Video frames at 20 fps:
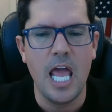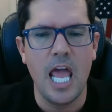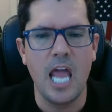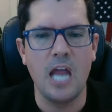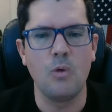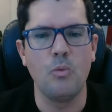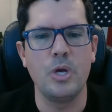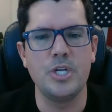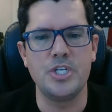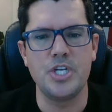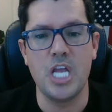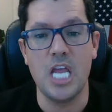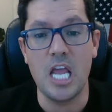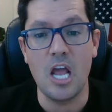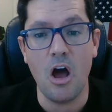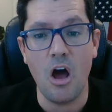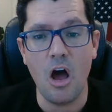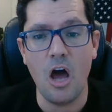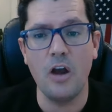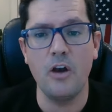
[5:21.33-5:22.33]
in which
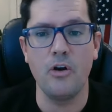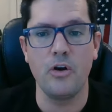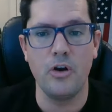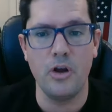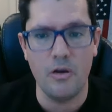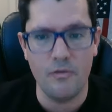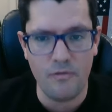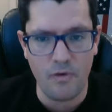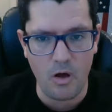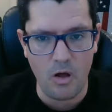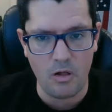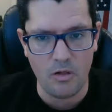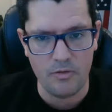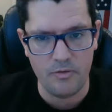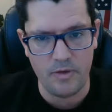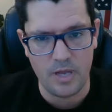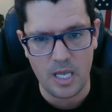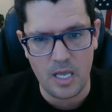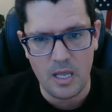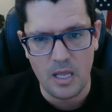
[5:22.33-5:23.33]
he honored
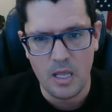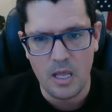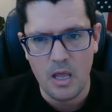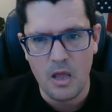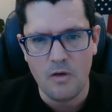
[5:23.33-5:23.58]
Navalny